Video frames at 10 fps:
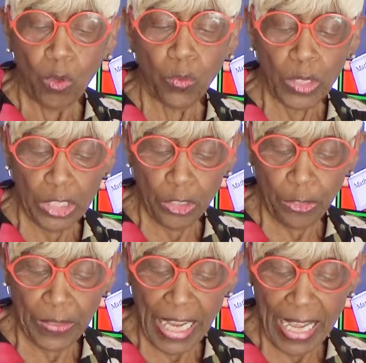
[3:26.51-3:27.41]
When you
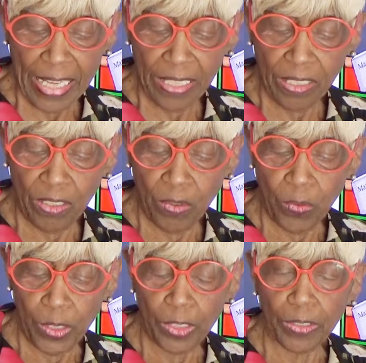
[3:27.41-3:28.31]
create your
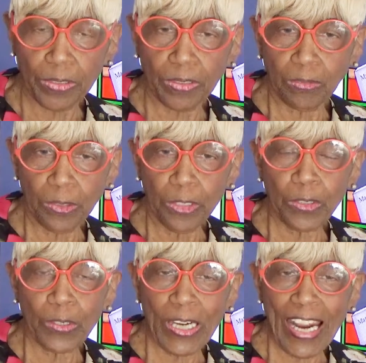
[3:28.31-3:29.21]
word, when you
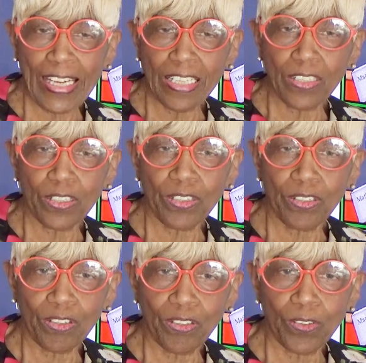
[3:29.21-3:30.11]
create
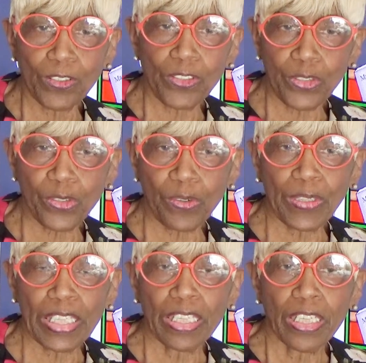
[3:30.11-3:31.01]
your
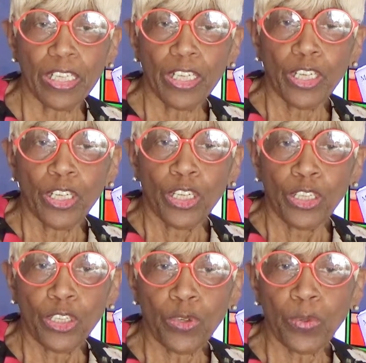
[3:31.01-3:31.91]
story,
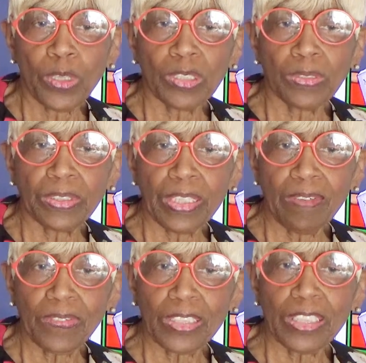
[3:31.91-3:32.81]
you will
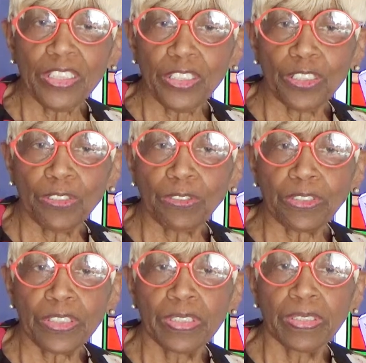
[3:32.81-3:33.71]
definitely
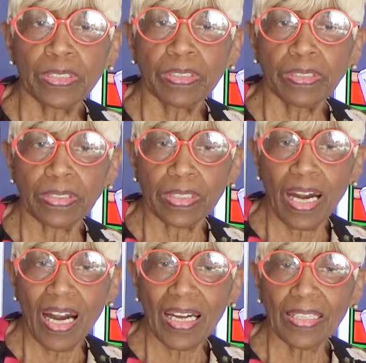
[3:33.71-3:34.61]
use
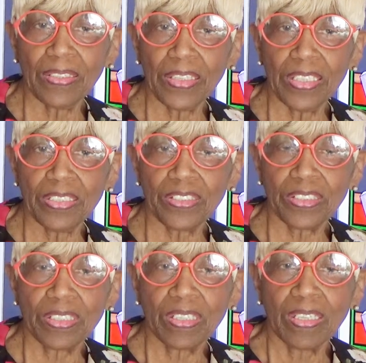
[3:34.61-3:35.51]
nine of
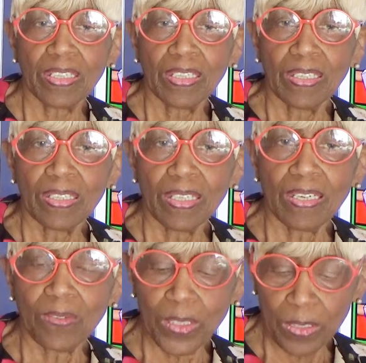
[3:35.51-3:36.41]
these
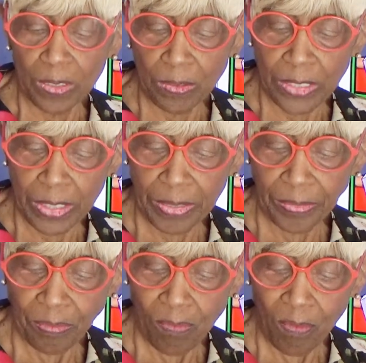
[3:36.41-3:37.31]
words.
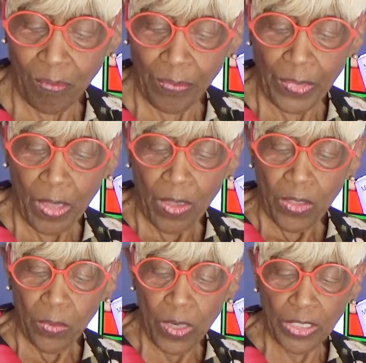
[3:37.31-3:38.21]

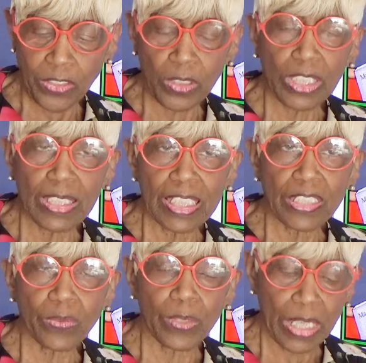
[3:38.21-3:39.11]
The words on the
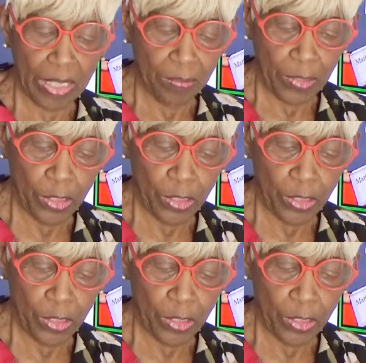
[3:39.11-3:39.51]
list will help